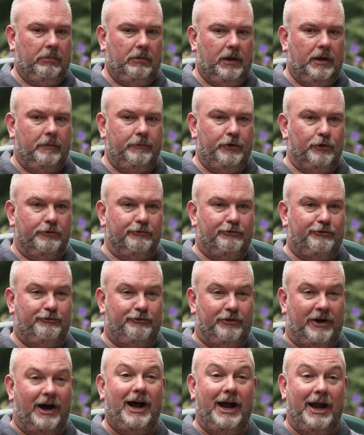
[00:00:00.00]
I'm doing
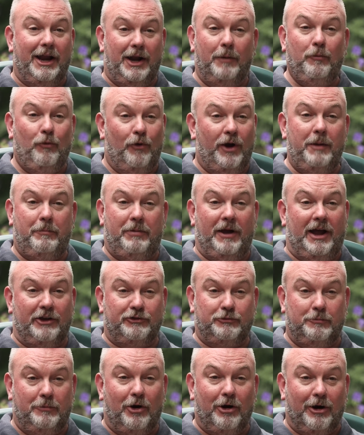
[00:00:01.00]
fine. I'm way
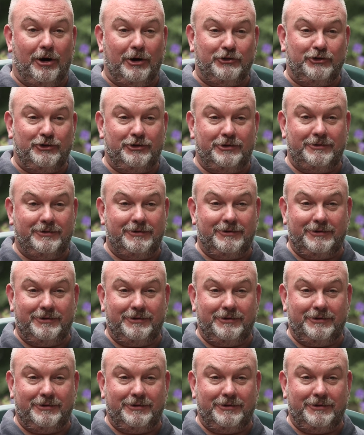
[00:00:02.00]
past March.